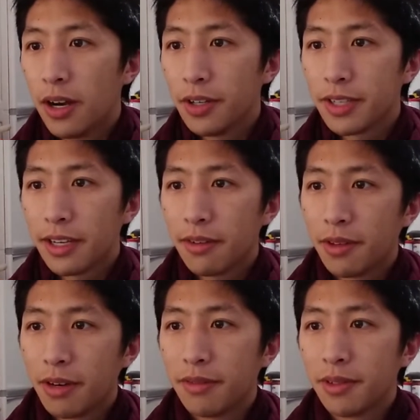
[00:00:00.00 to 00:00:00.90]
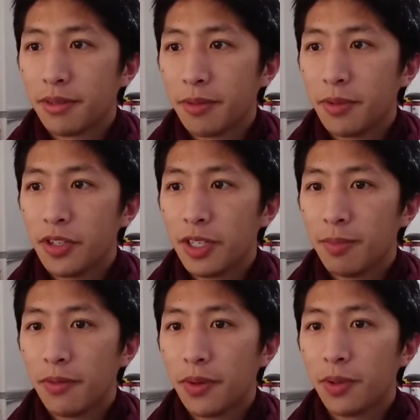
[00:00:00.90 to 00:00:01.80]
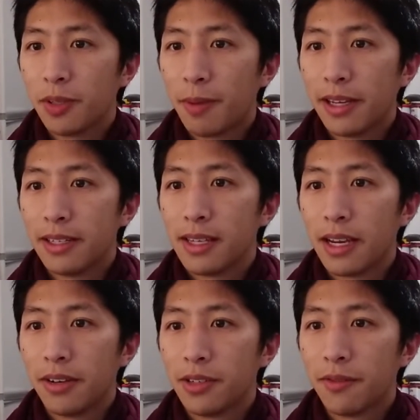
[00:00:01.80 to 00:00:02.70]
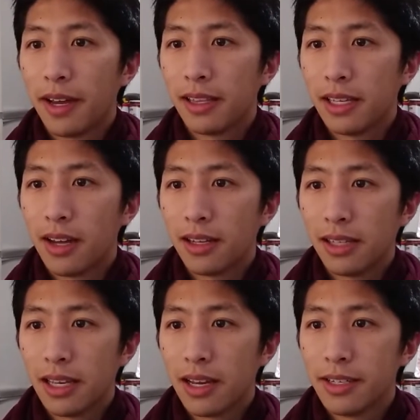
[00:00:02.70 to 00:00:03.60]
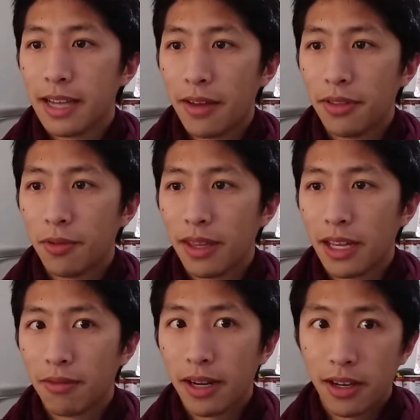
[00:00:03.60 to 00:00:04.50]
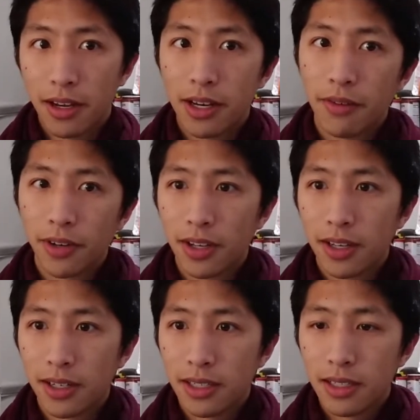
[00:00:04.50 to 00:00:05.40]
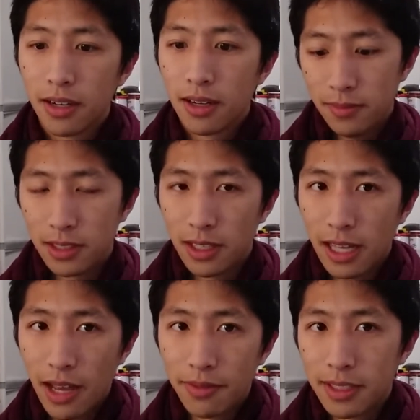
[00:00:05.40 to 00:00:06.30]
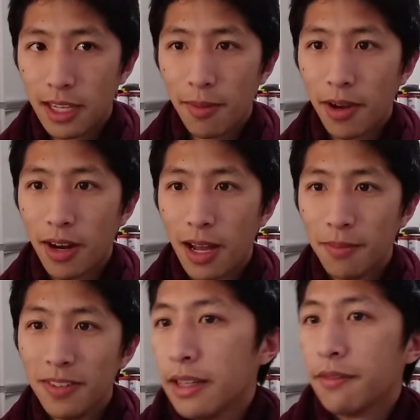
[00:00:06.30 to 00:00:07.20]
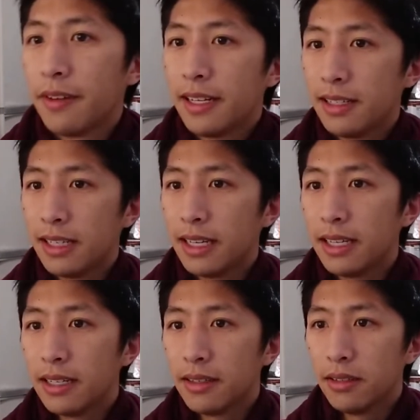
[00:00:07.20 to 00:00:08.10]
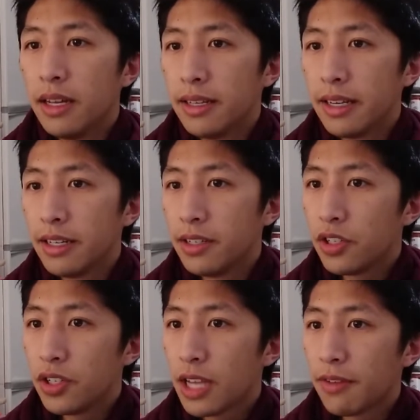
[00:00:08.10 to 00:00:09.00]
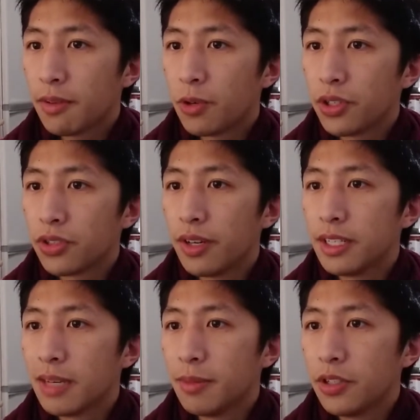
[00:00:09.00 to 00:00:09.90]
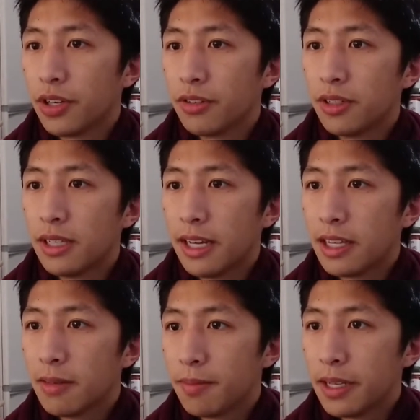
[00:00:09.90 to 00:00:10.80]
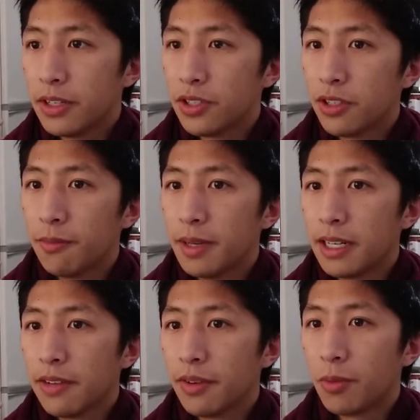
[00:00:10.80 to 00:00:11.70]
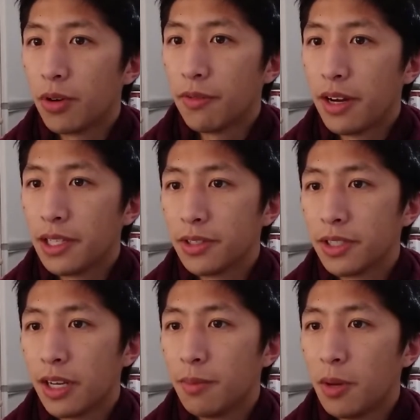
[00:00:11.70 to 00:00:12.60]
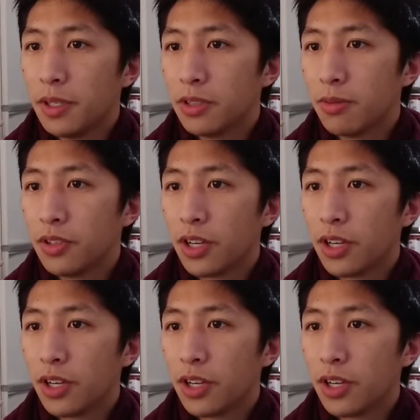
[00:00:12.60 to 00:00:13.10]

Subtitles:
Our side of the rivalry would just be fueled by a desire to finally knock Leon down the way that Raihan never could. That's all I have to say about Hop. And then finally, in addition to having more screen time in general, I think Bede should have been given more father-son moments with